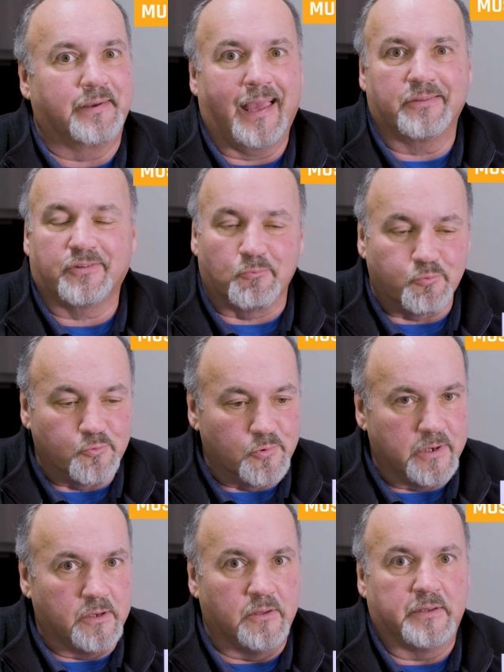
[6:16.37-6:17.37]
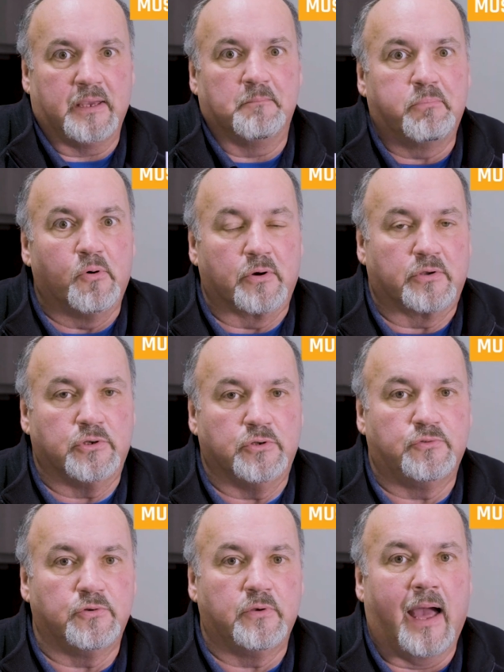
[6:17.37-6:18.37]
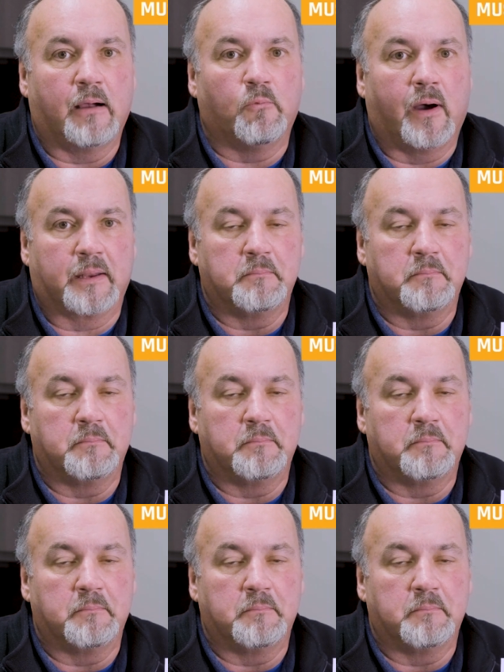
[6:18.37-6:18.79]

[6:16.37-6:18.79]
That's really important. You do not want to